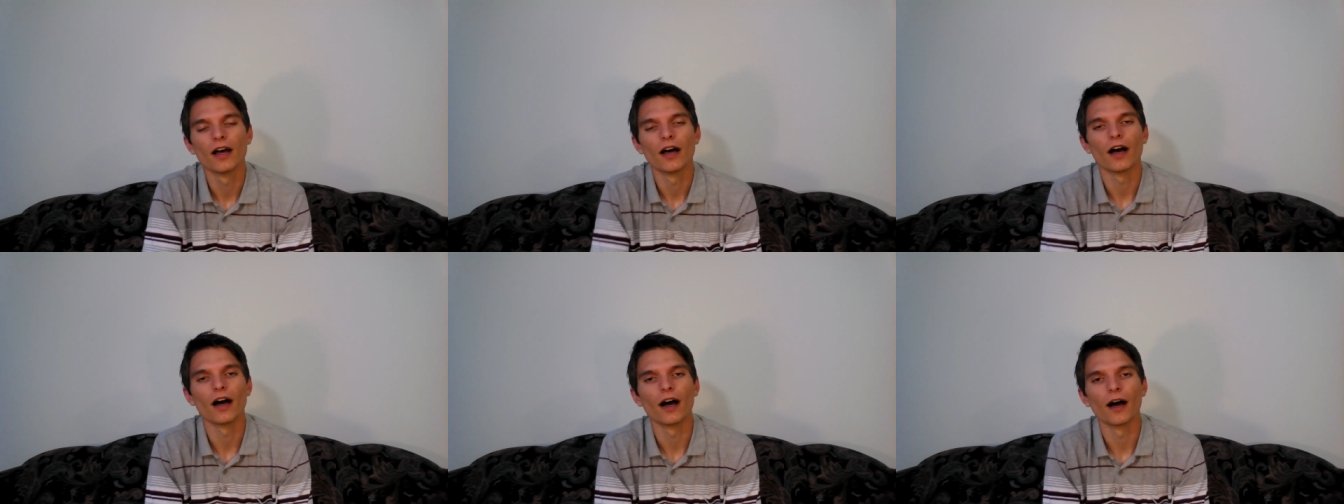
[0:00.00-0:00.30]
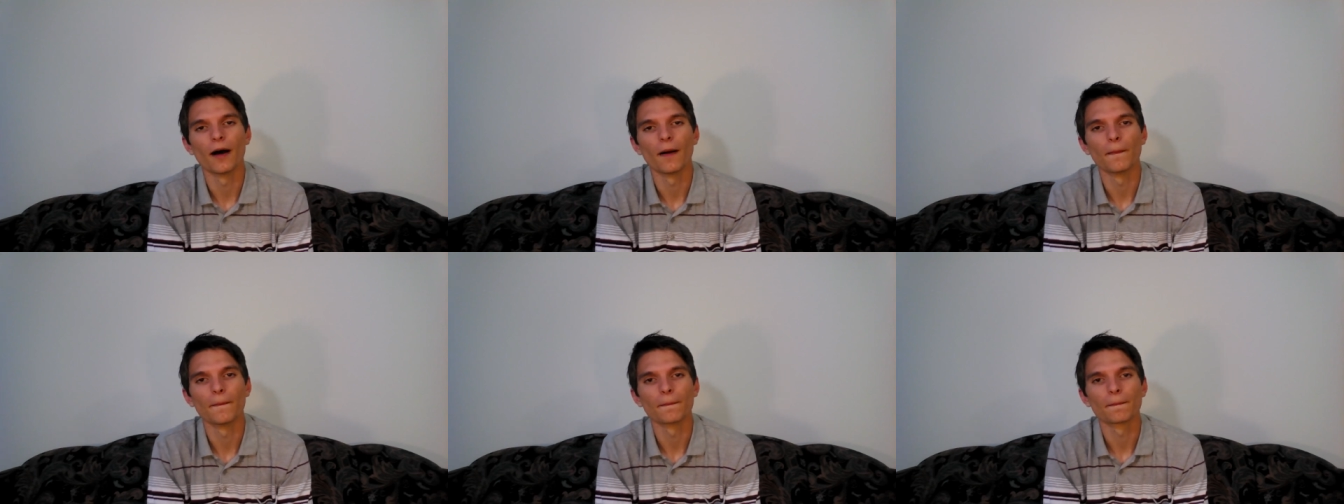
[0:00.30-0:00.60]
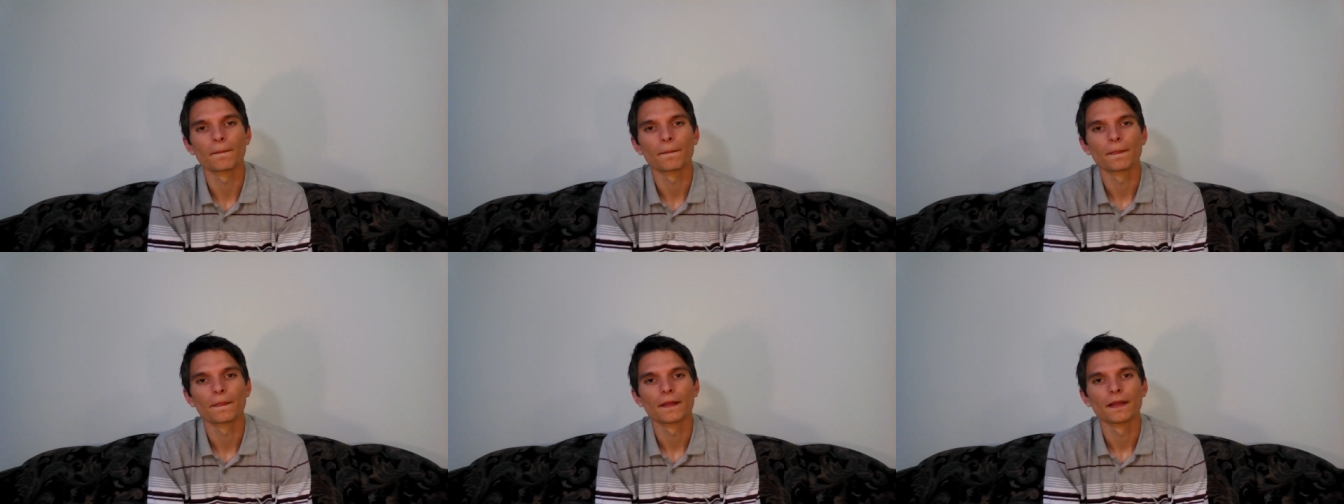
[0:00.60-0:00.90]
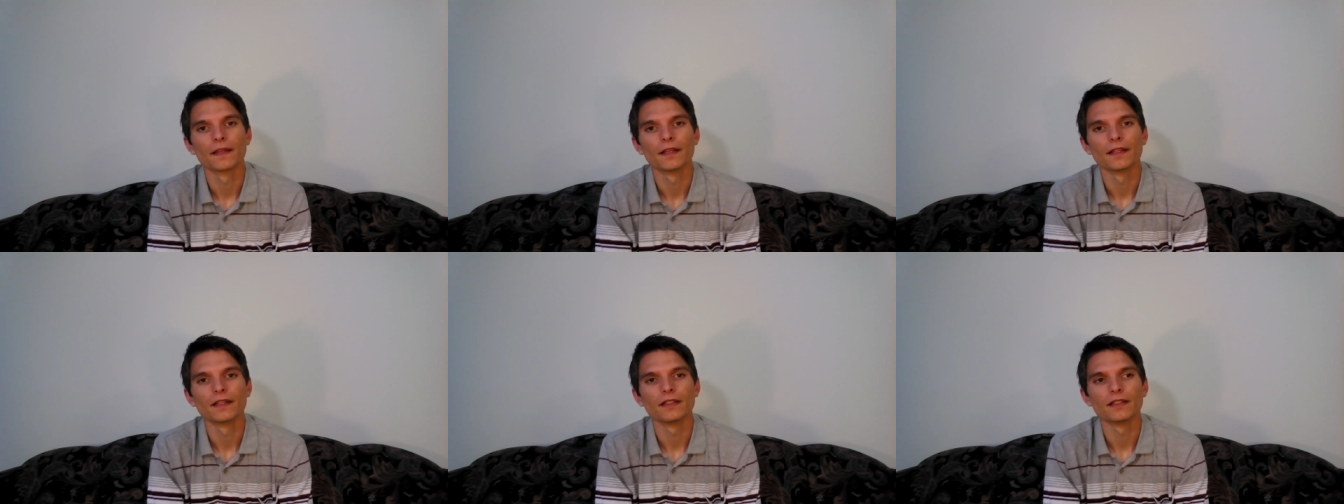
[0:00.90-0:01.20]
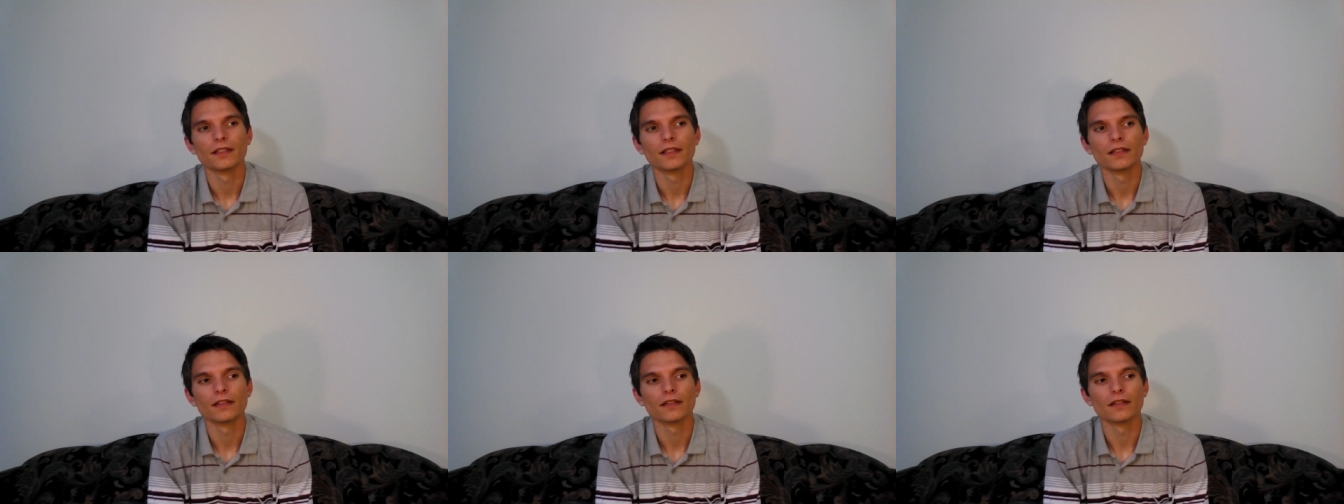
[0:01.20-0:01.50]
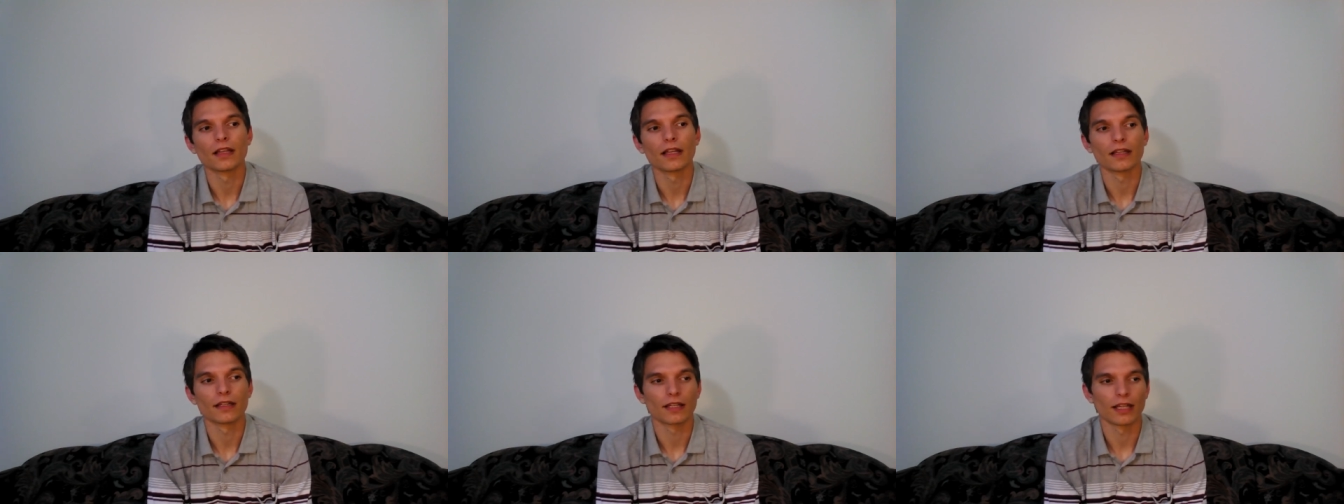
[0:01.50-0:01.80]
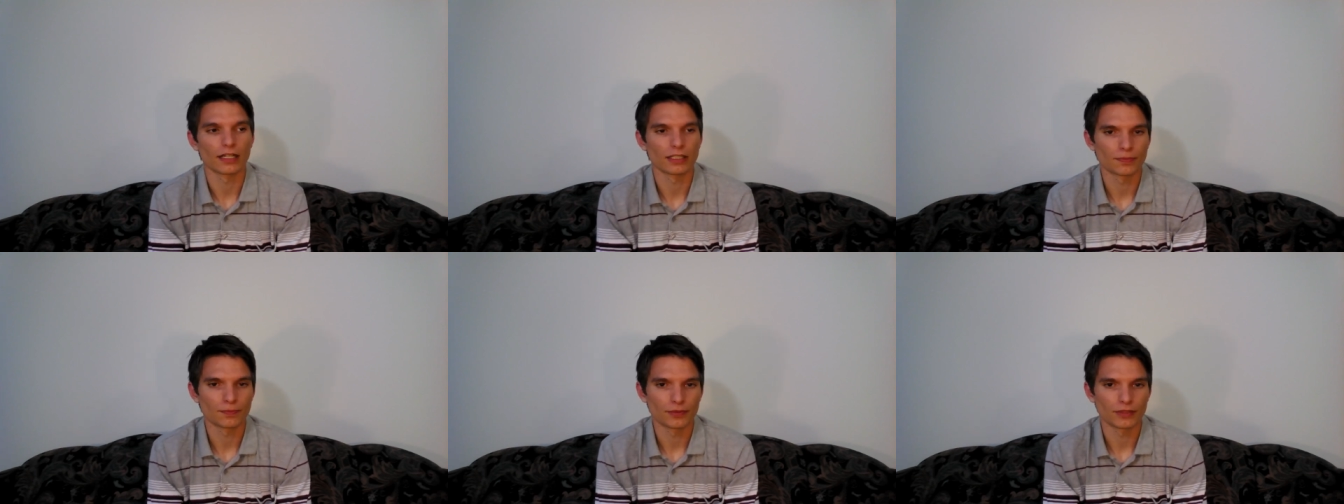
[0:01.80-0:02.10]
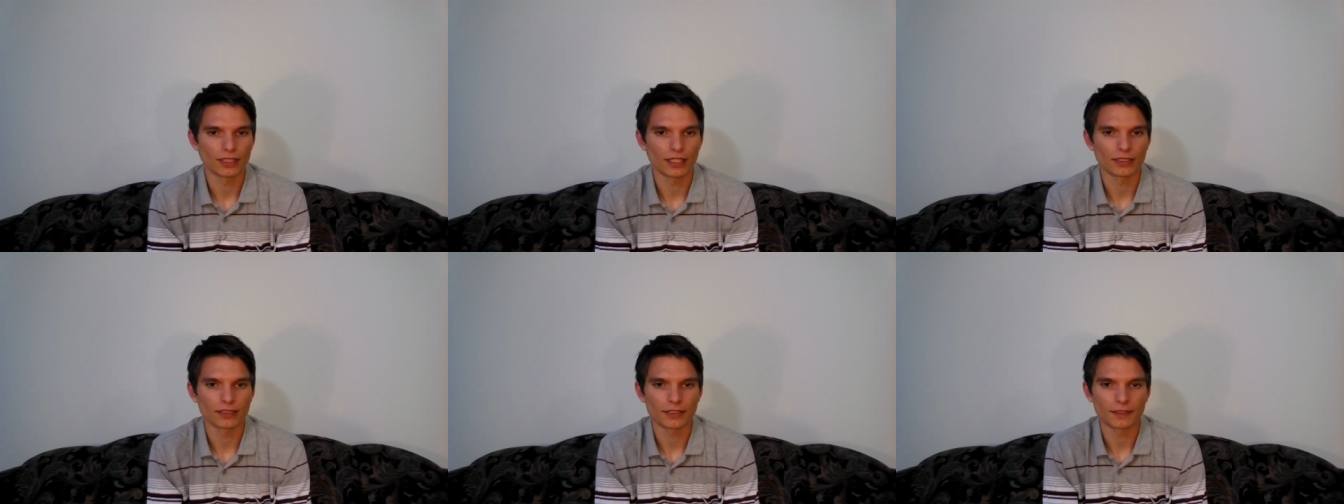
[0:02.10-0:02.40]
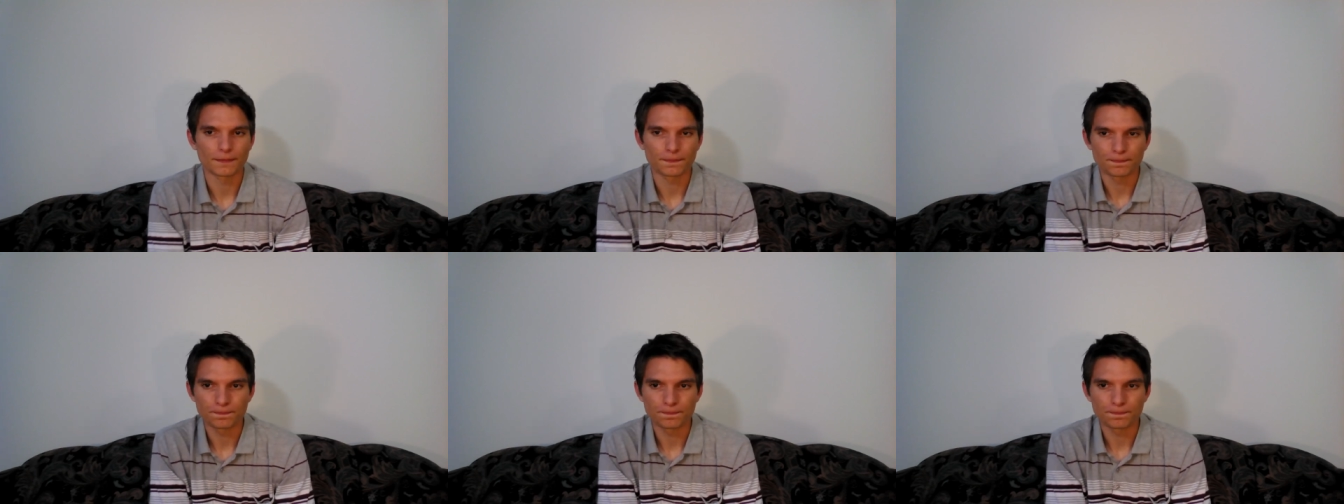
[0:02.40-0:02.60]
um, that, that is presented.